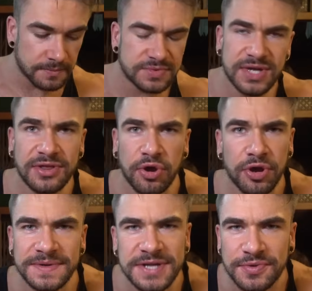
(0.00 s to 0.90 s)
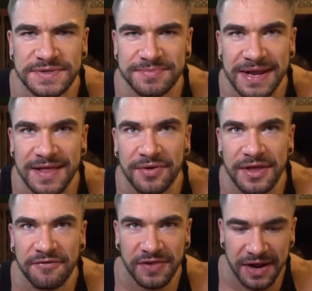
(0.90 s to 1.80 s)
It's like they heard me say there wasn't many there and
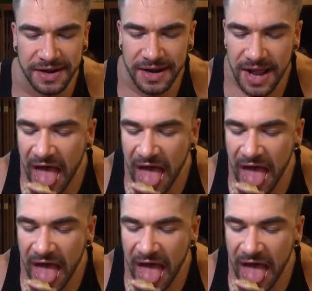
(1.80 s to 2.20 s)
they flooded in.